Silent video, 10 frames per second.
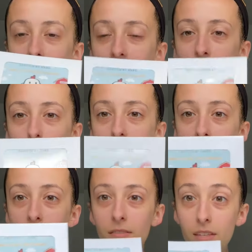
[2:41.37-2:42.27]
then we
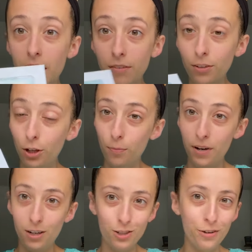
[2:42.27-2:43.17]
have the envelope, and I'll show you